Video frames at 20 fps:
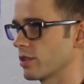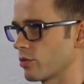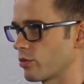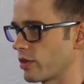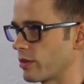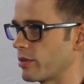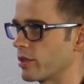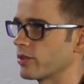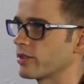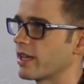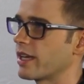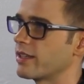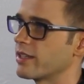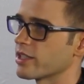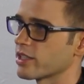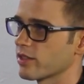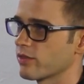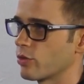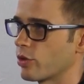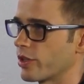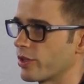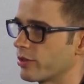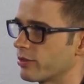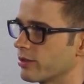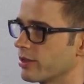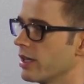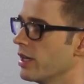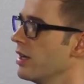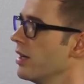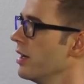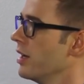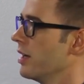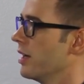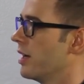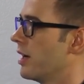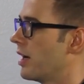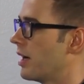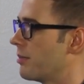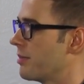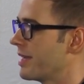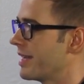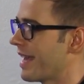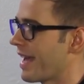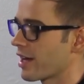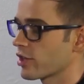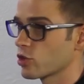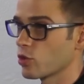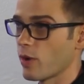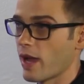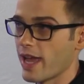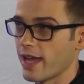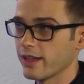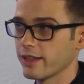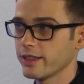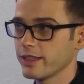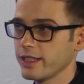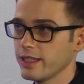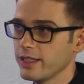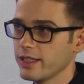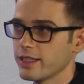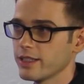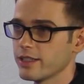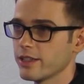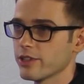Rebuilt that disk for you. In actuality, it